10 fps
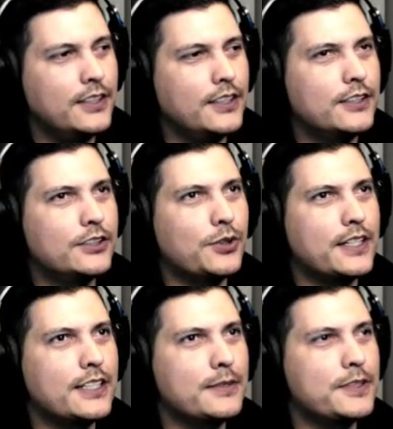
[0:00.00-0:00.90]
So I
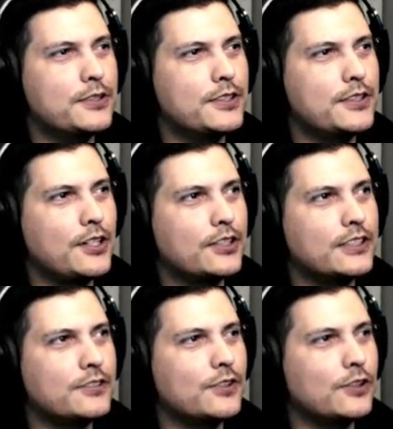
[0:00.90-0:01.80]
come into the
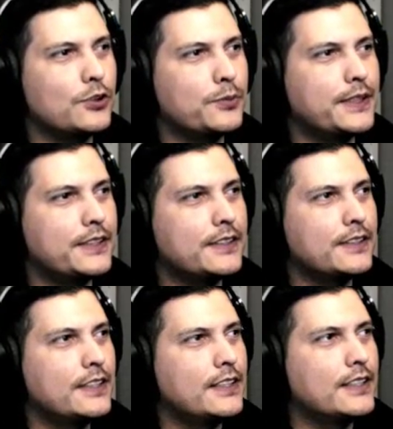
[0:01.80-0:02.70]
darkness for a little bit.
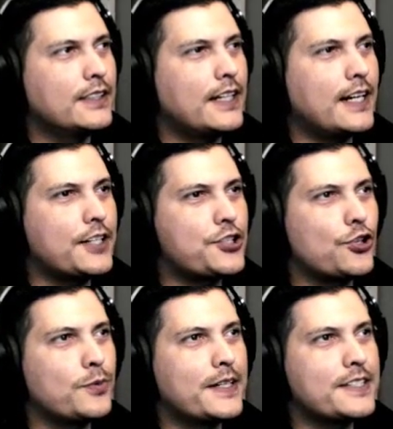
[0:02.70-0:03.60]
I
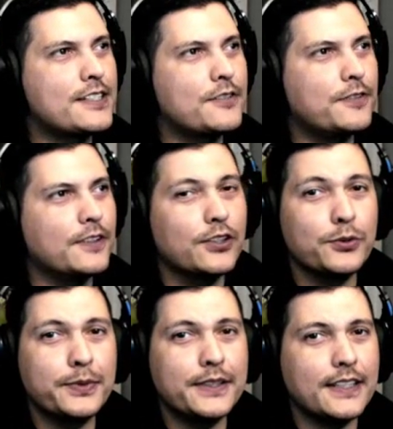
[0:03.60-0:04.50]
show myself a little
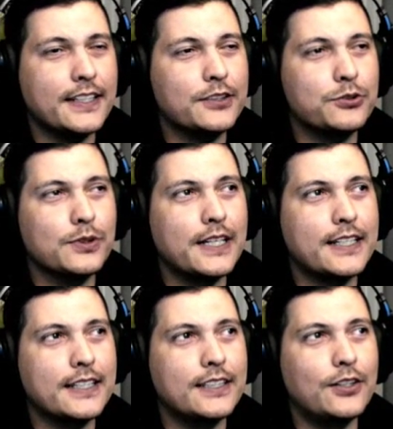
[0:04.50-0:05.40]
bit. I do like,
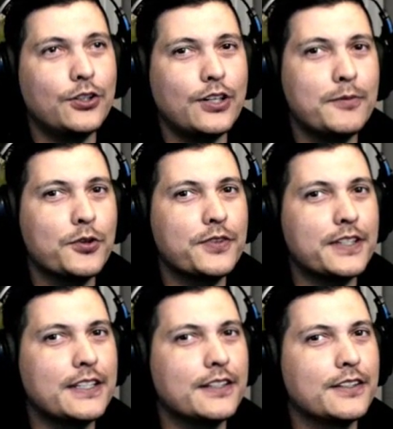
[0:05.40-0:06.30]
oh, I'm over
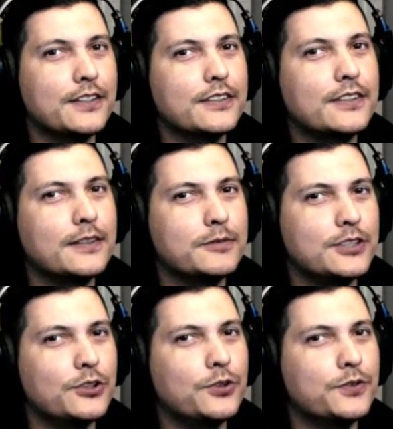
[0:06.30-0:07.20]
here. I'm
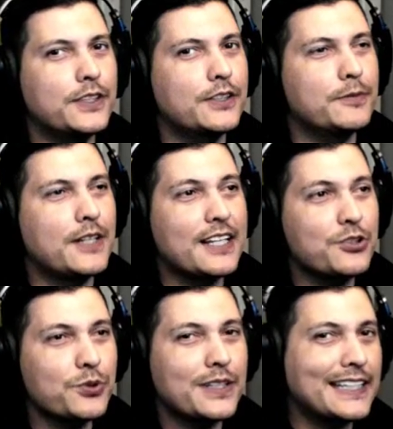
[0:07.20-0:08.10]
still over here. I'm not
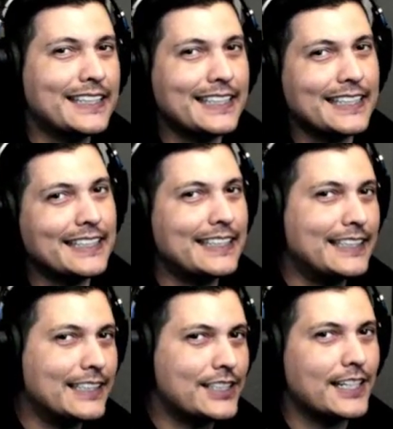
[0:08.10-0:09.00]
doing anything in
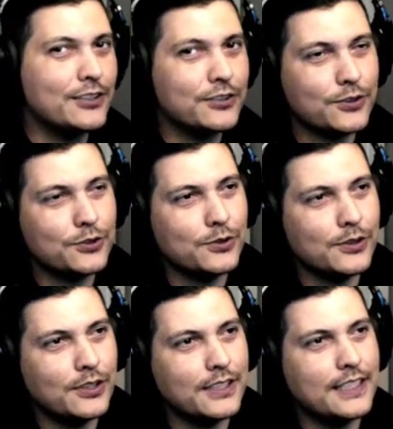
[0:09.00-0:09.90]
the shadows for too
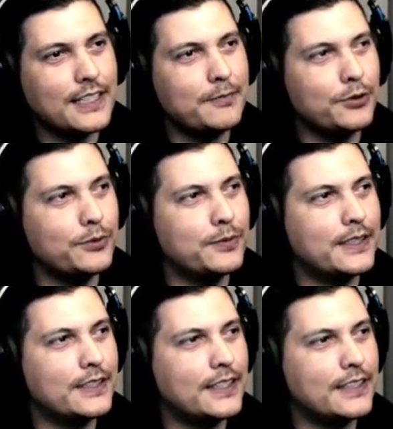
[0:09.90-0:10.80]
long. And then boom, I
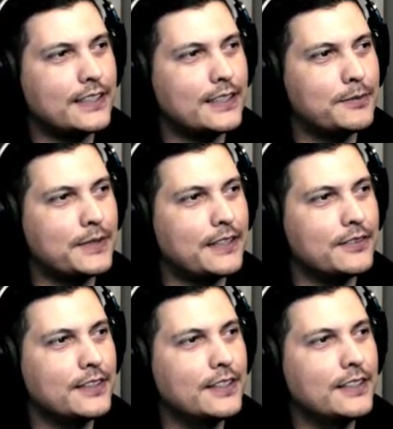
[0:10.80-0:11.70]
come down,
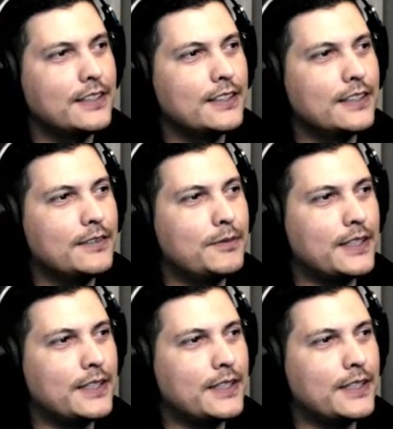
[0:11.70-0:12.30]
make